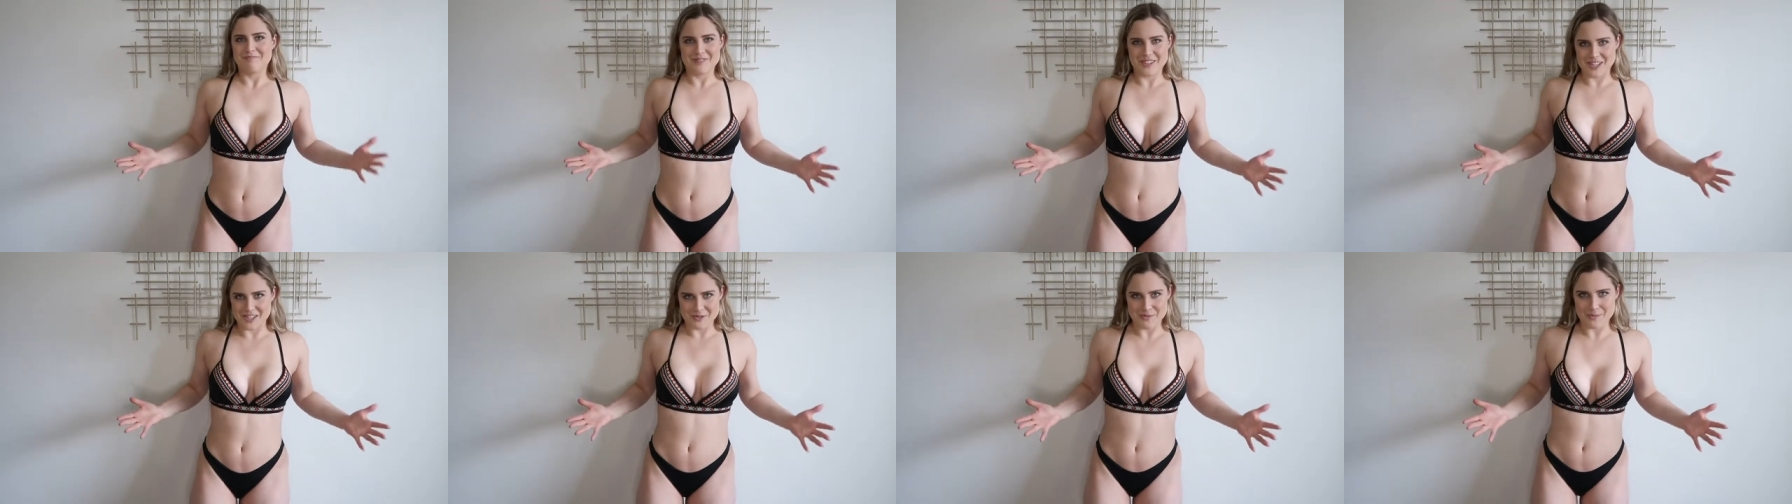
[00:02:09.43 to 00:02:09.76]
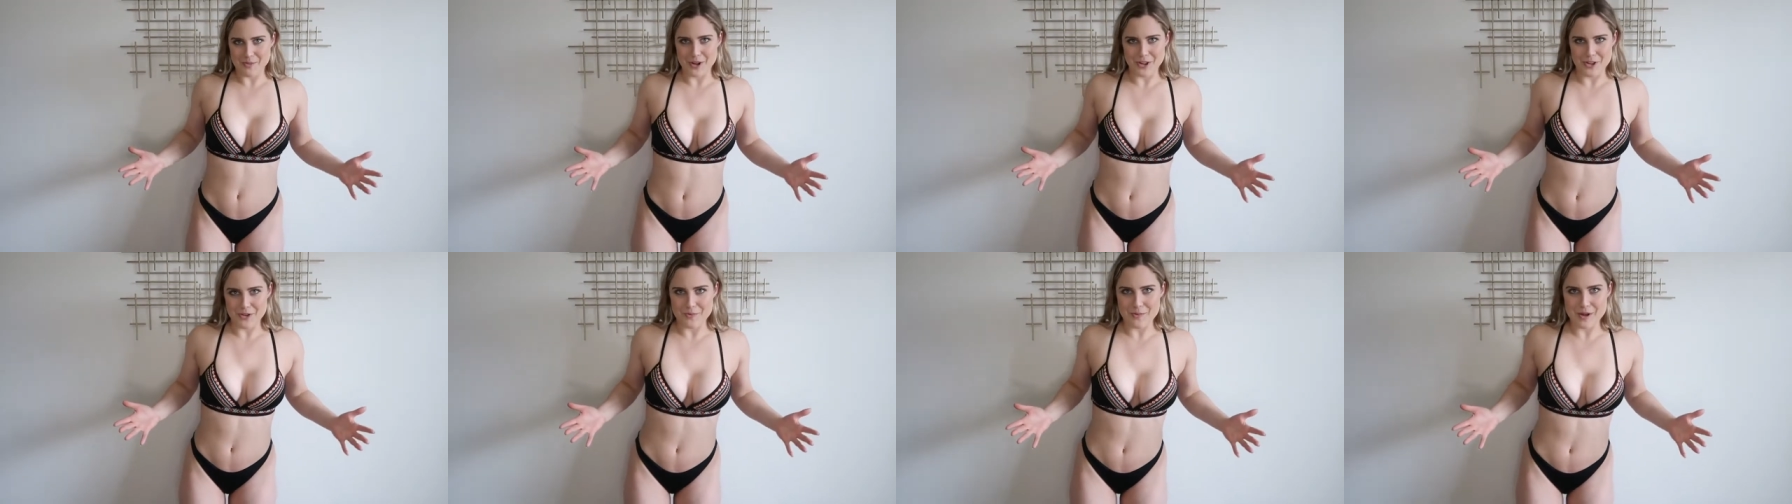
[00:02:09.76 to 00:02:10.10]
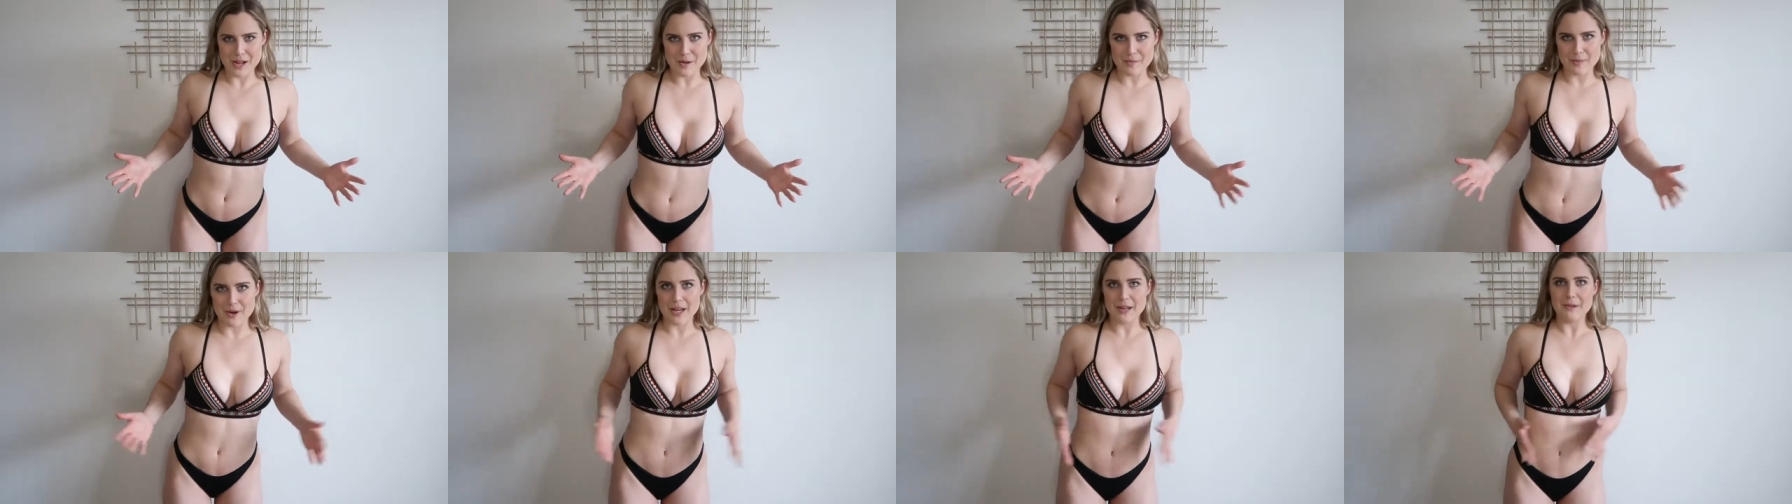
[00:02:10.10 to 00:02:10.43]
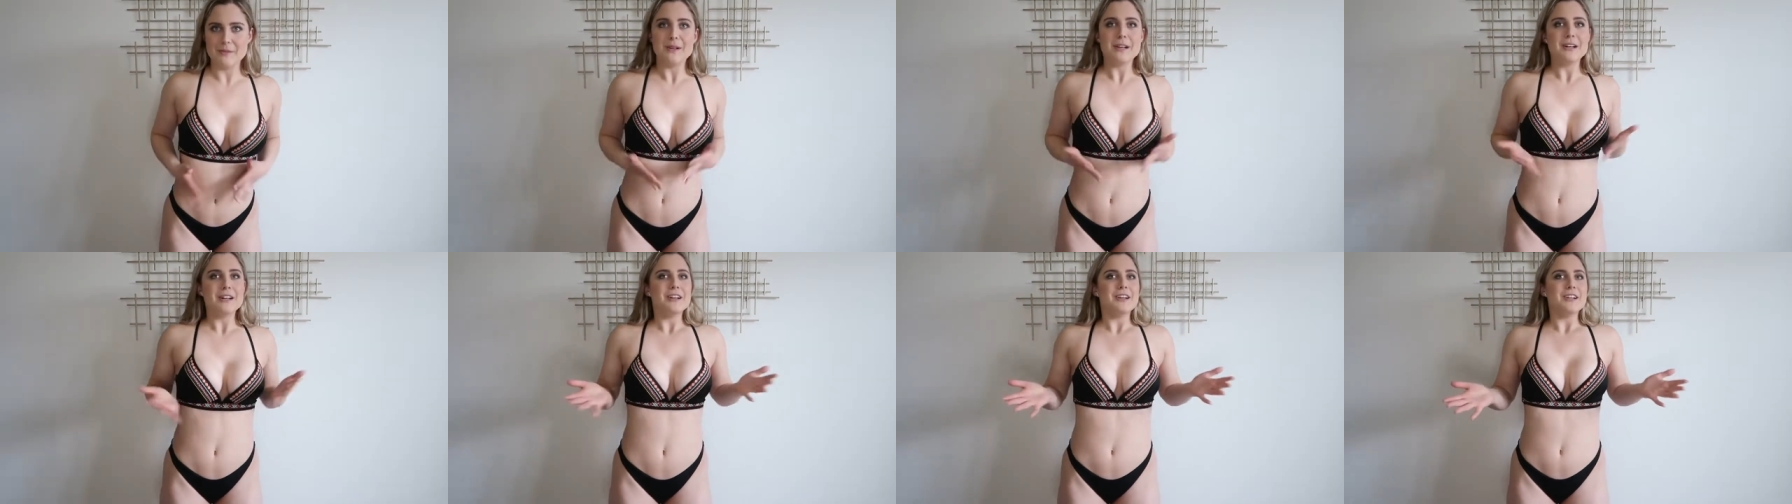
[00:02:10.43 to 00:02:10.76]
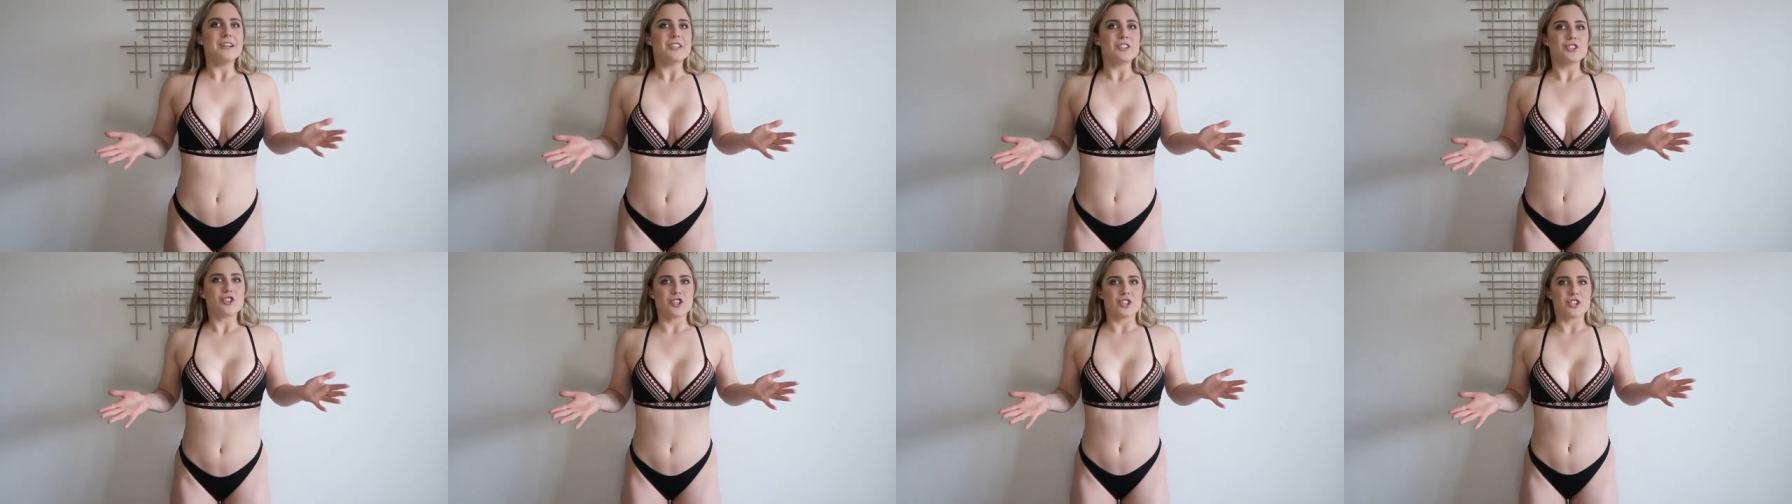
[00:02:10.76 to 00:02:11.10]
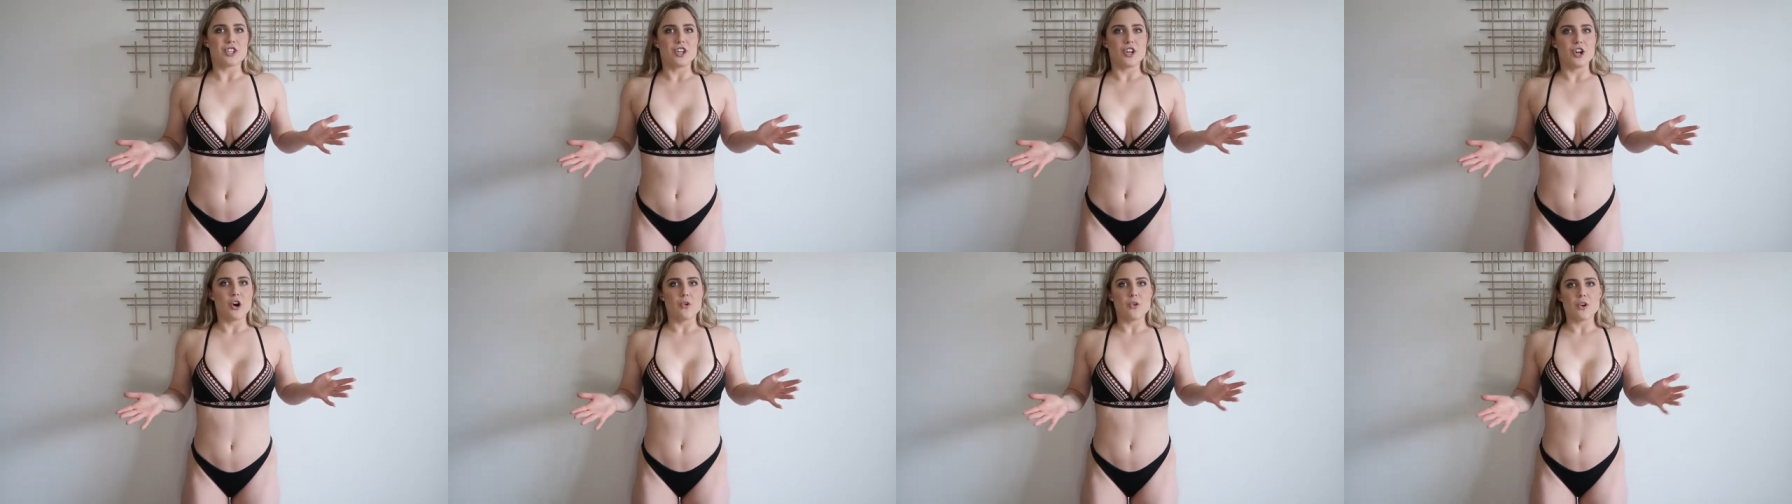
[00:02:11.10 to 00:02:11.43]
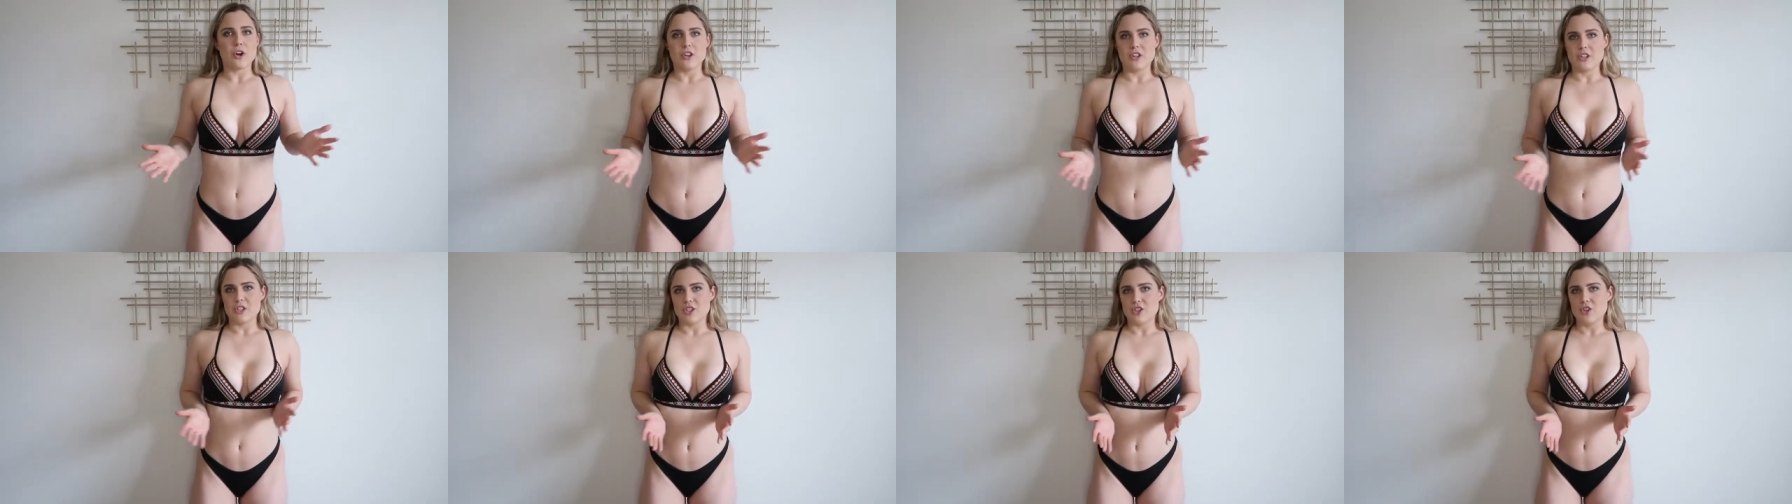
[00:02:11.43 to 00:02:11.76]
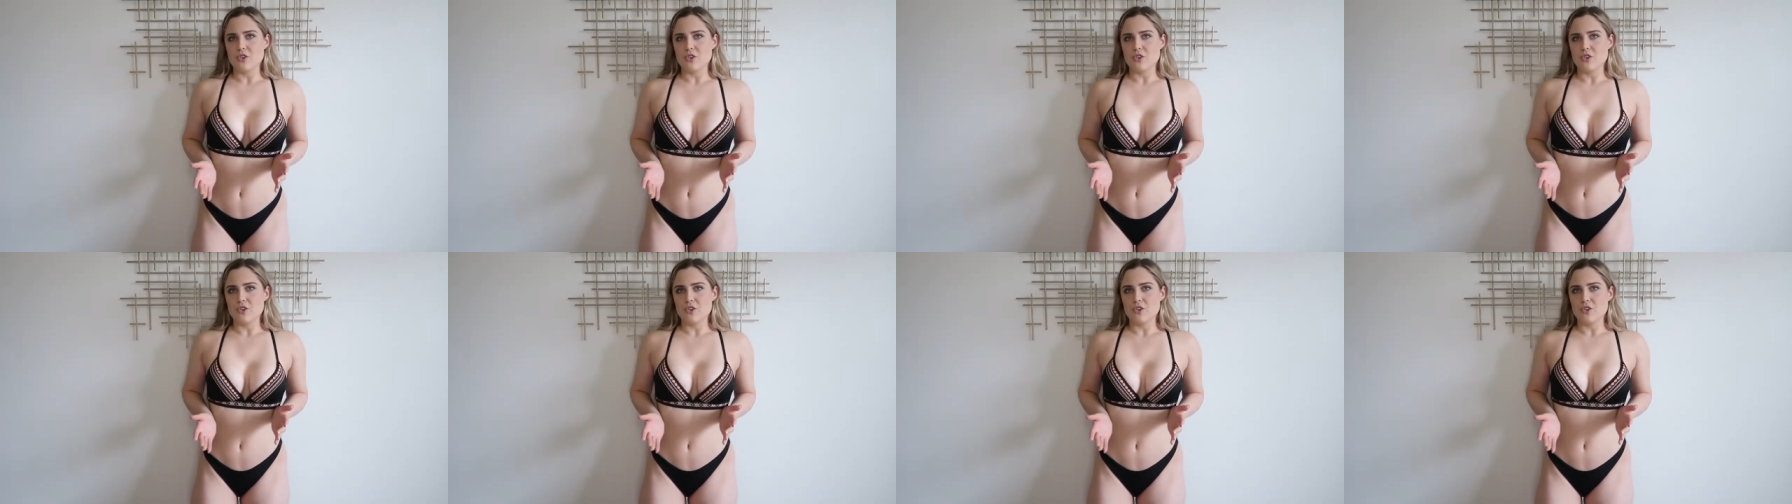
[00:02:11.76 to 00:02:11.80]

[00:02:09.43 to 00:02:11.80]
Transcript: doesn't bother me, but just a note on the